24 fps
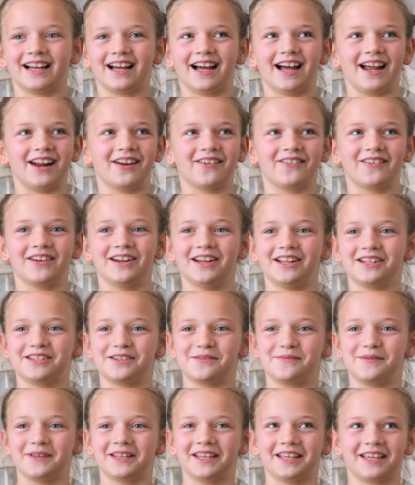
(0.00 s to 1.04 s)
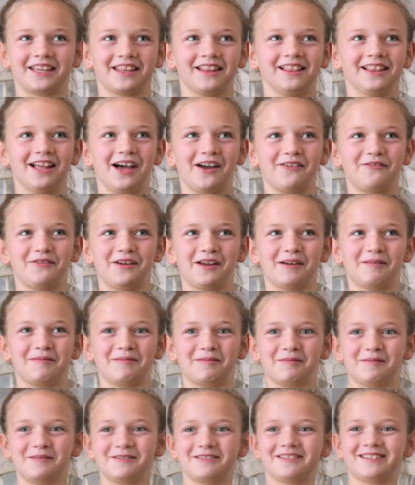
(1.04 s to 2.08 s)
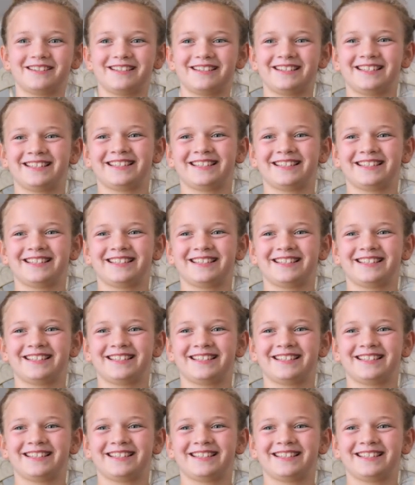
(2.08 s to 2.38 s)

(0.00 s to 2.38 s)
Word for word: I don't want it to be like a live animal.